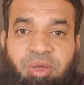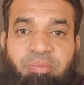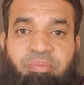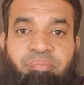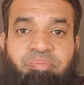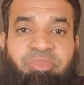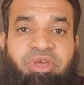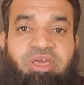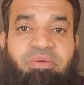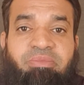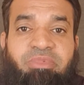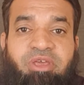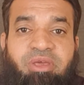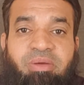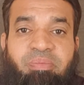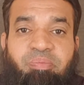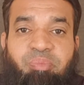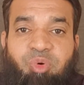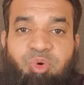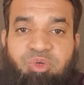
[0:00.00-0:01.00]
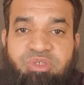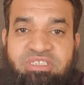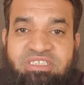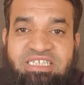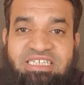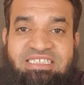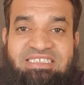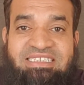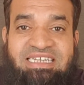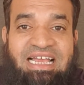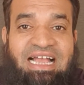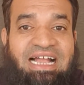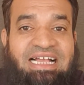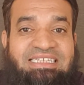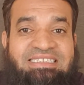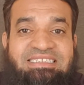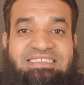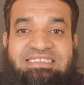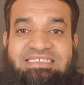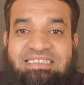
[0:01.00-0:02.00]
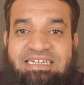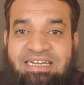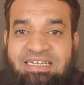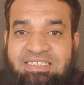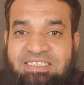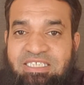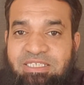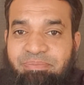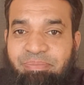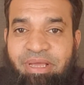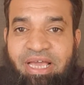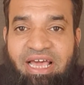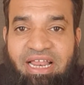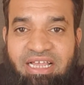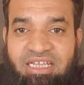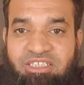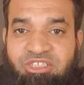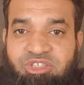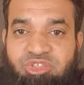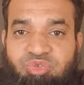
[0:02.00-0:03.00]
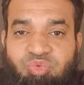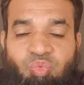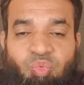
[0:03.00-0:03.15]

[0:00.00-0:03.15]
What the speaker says: may be processed as transparent,